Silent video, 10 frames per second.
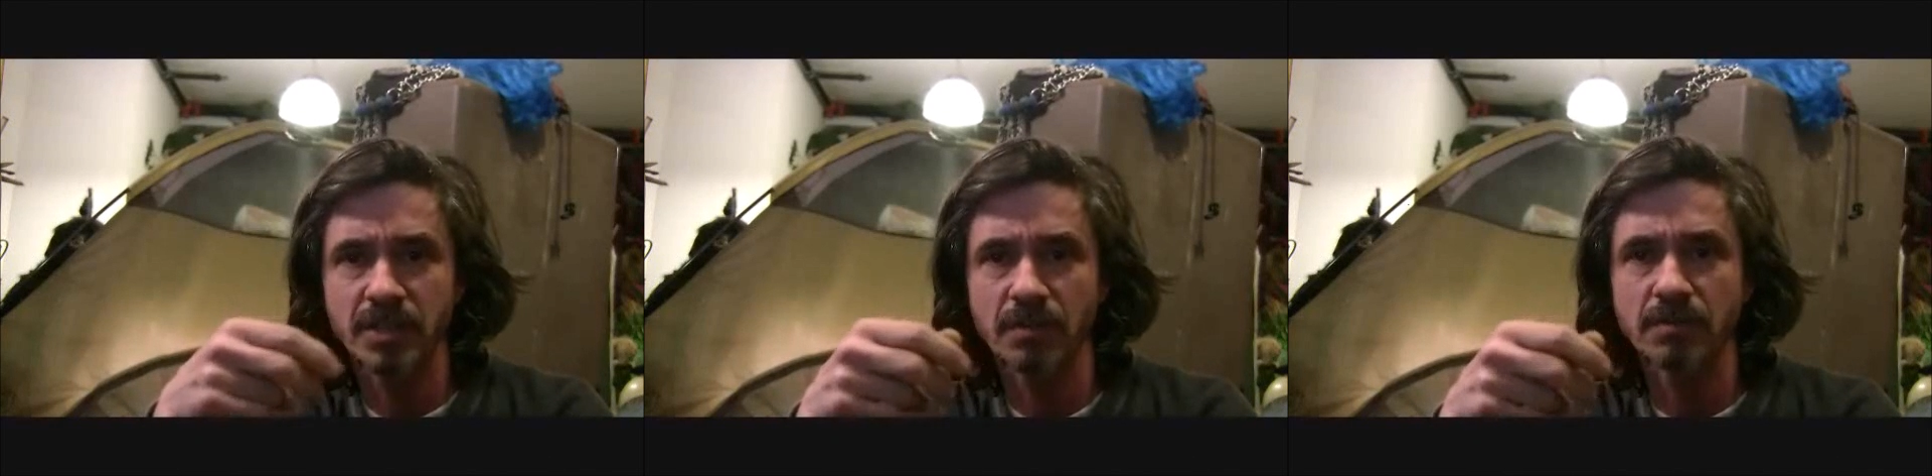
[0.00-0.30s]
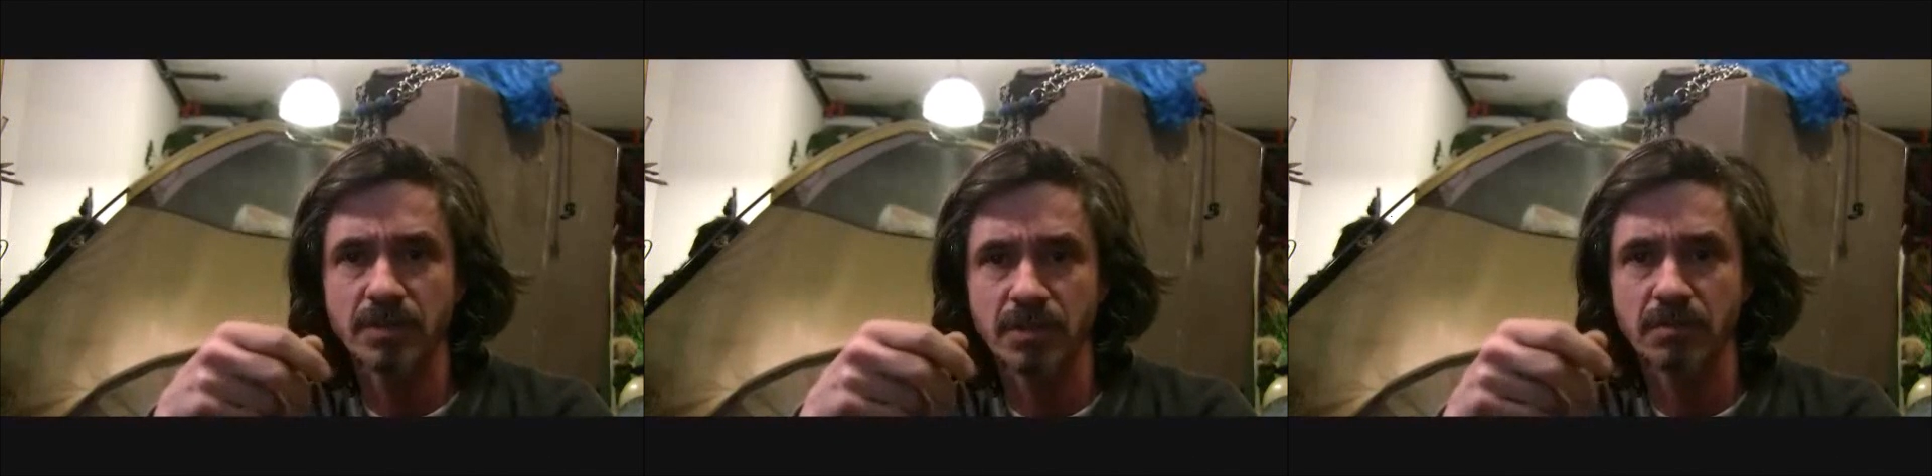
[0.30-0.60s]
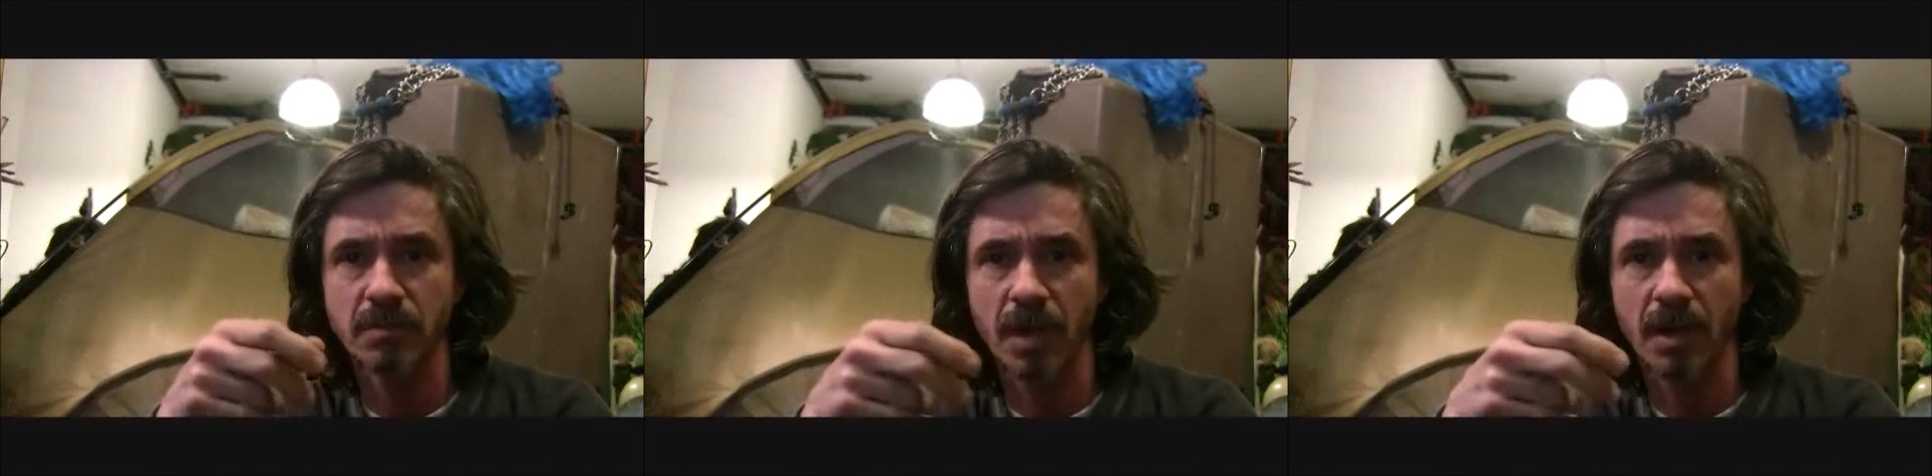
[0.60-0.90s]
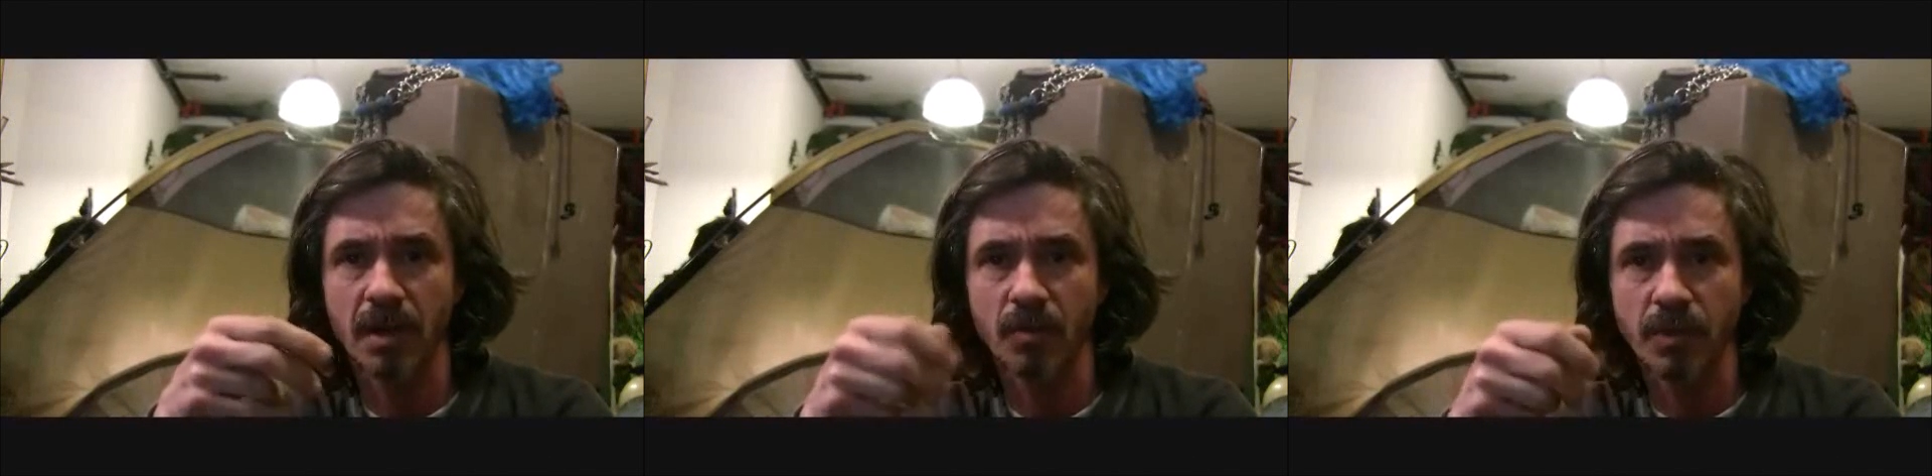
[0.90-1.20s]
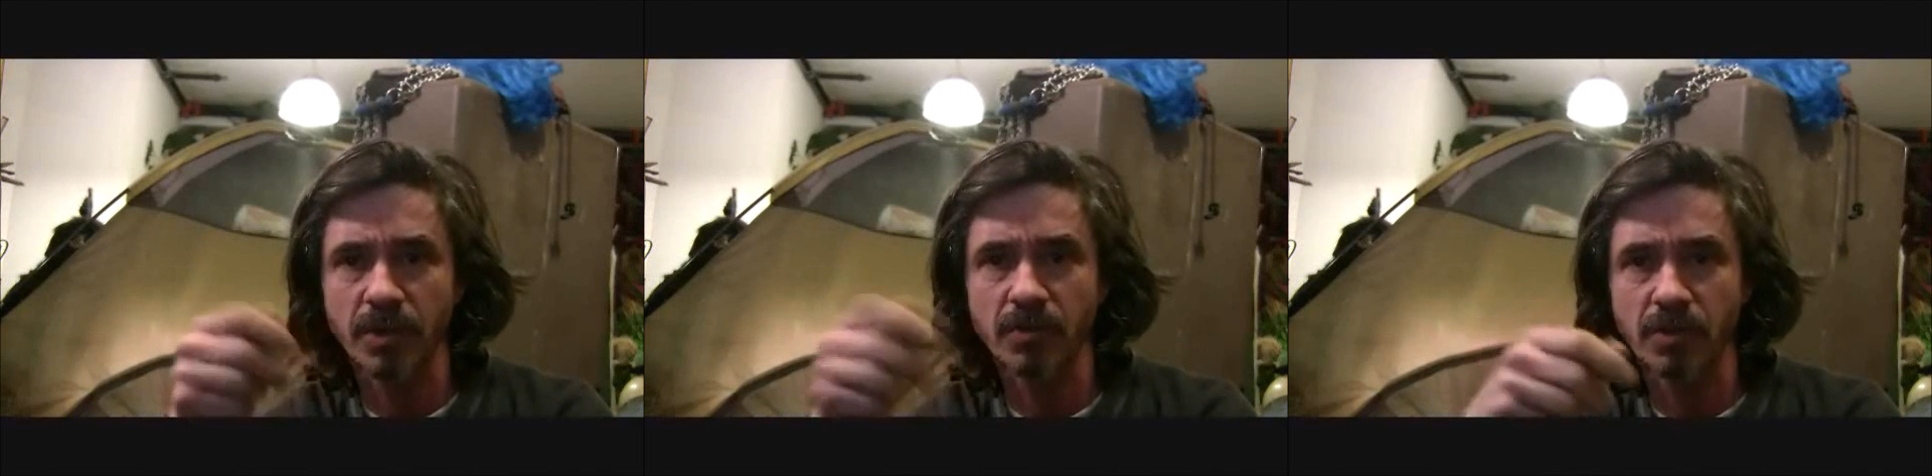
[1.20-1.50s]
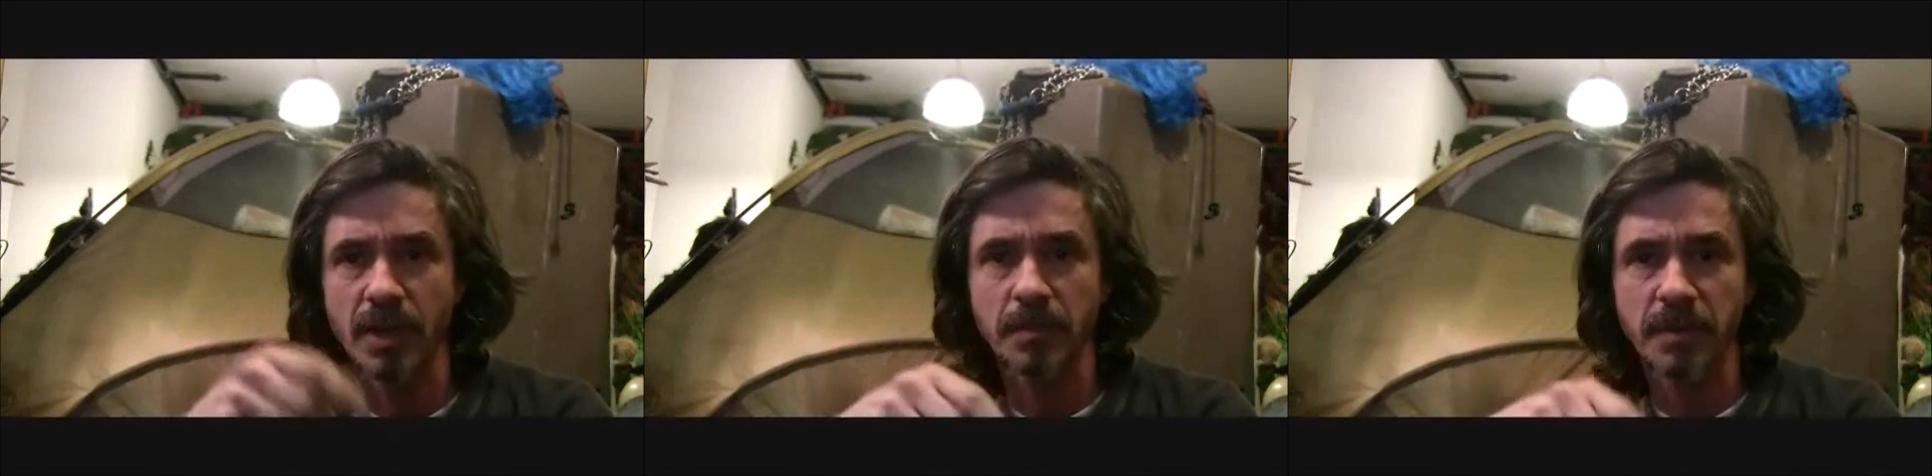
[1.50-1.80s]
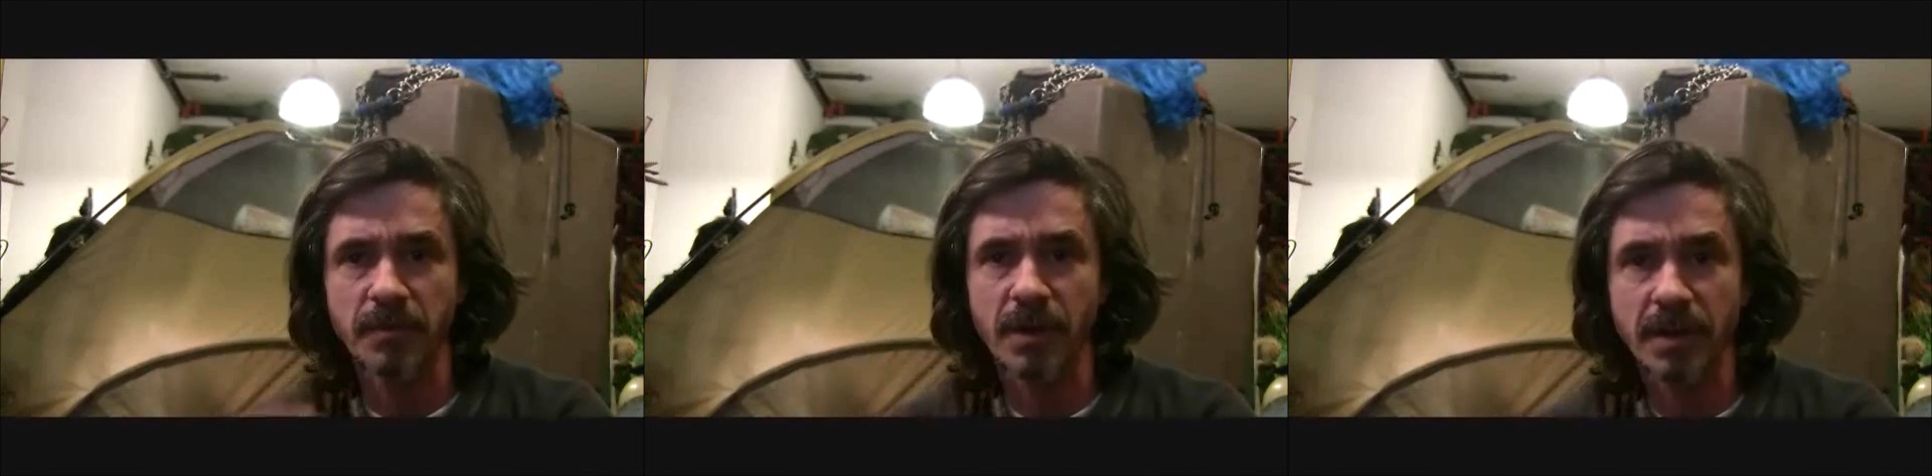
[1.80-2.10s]
So when you do that,
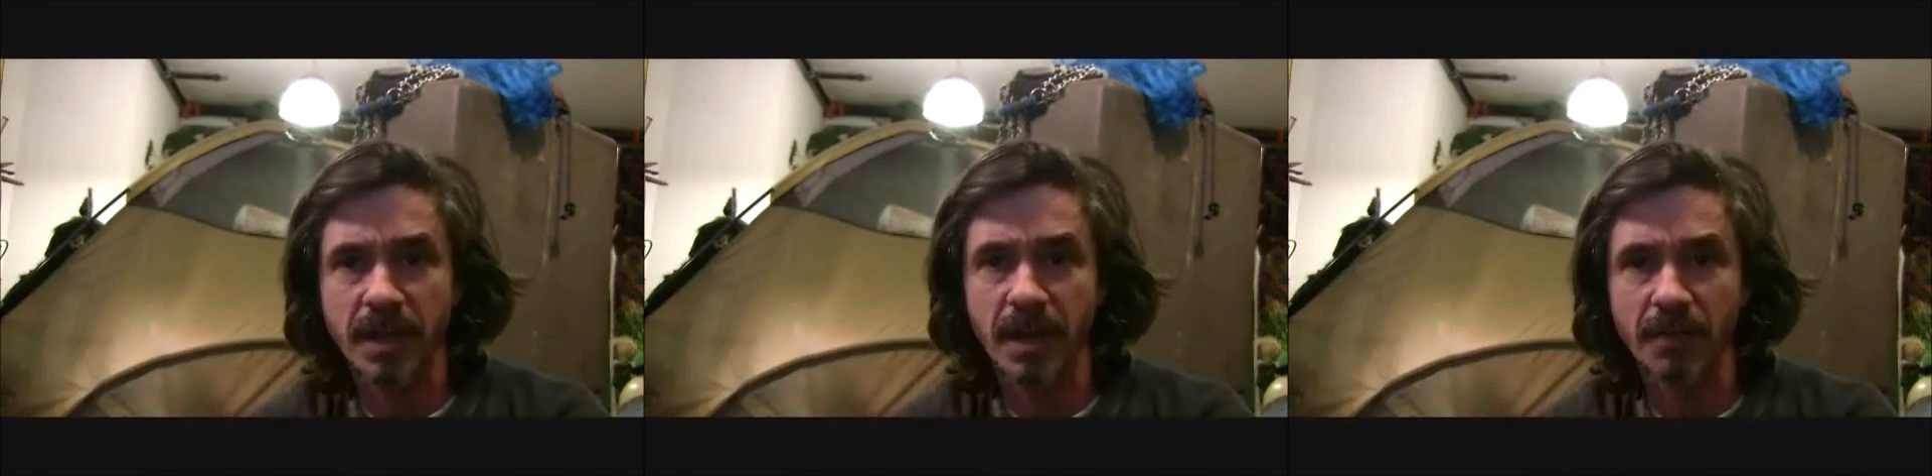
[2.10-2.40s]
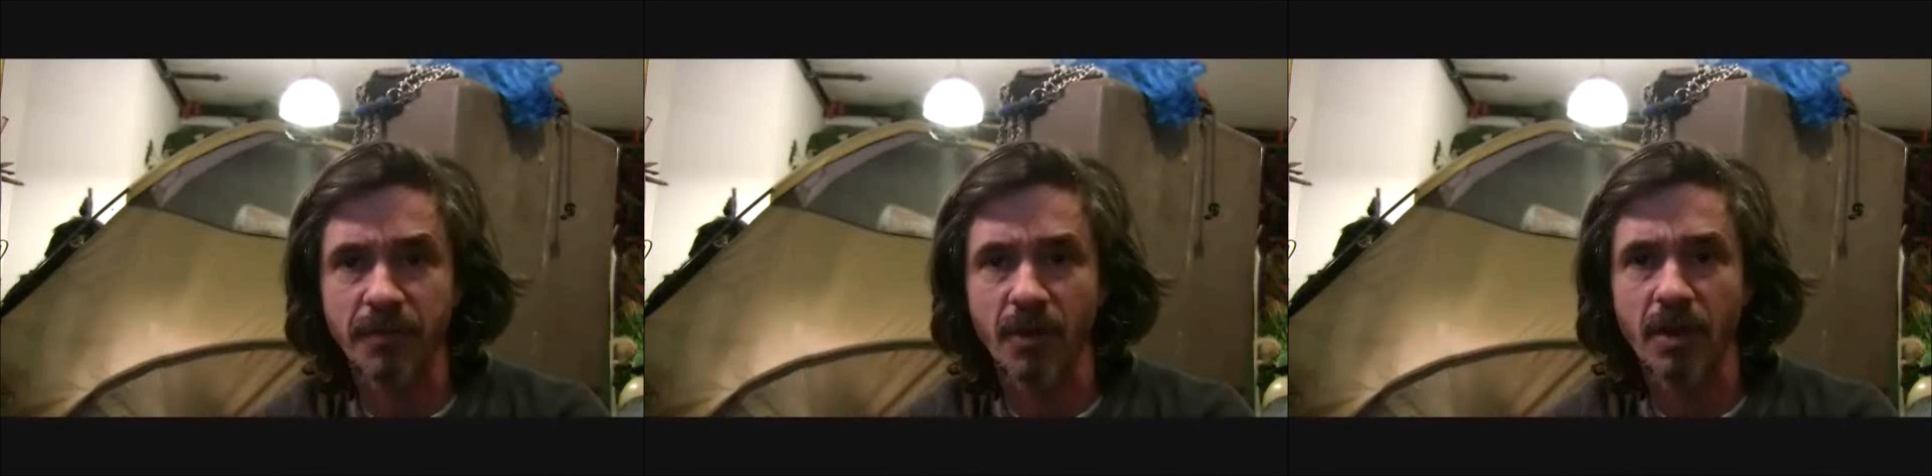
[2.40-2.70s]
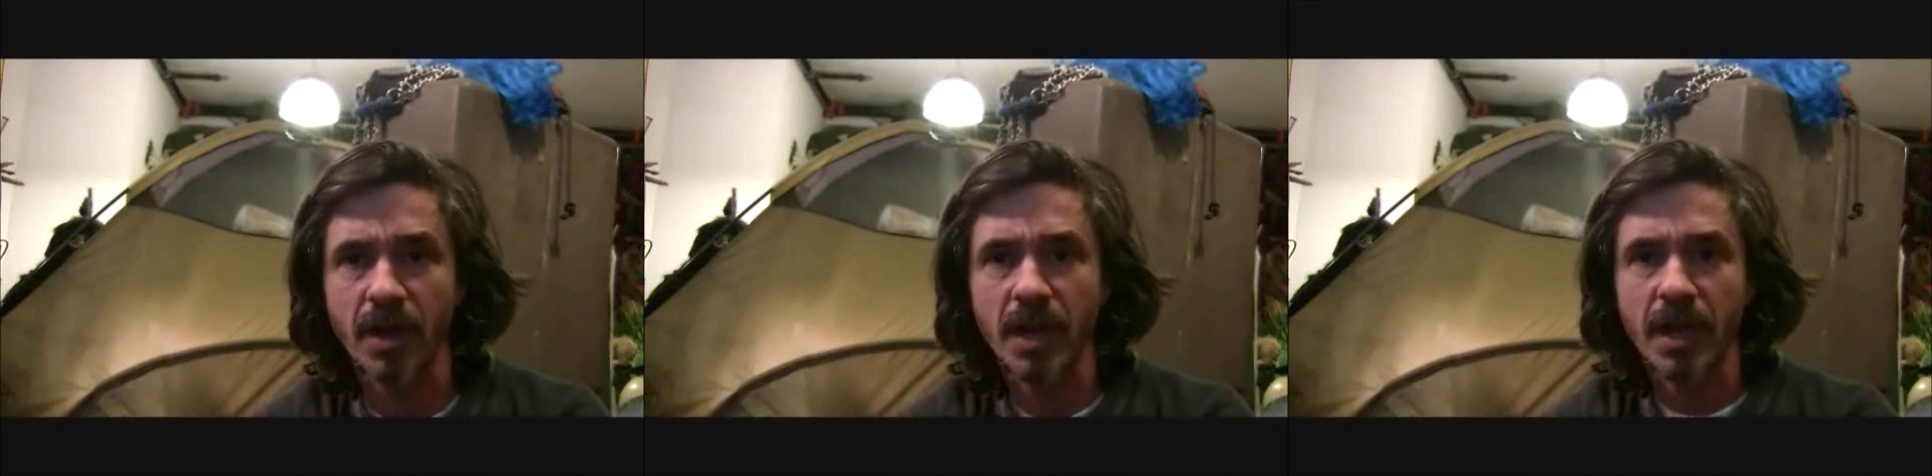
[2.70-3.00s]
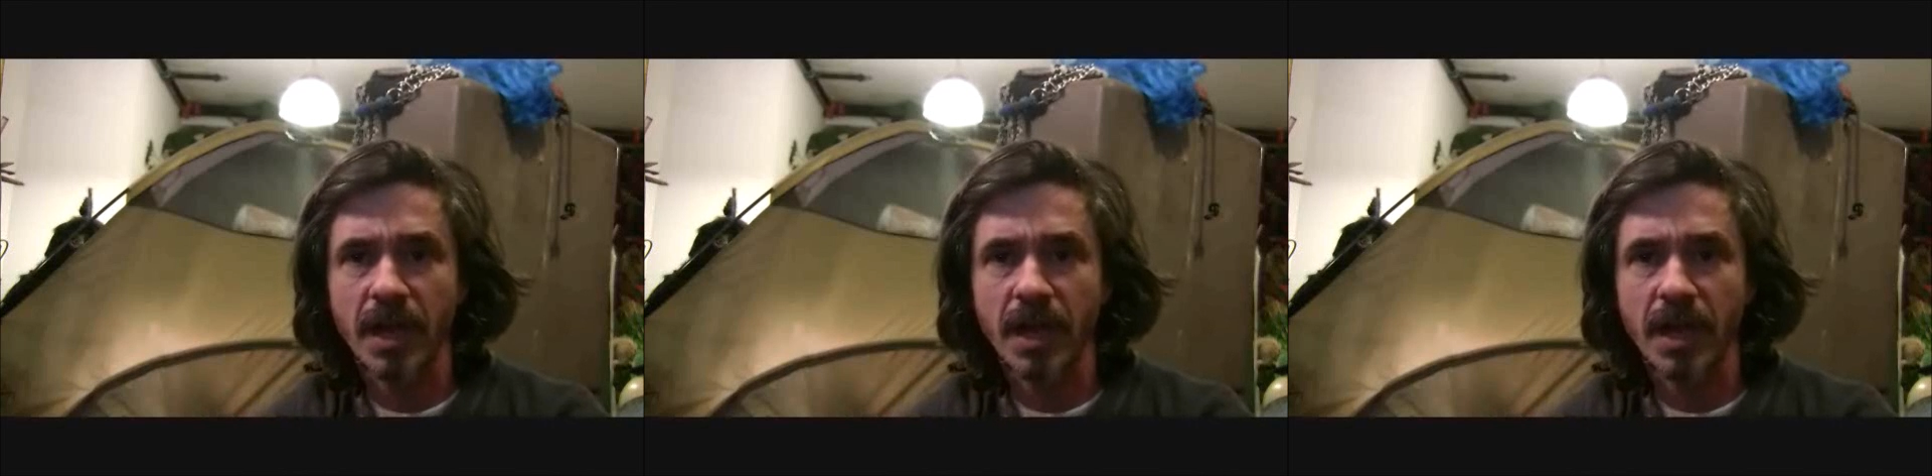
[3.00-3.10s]
be very careful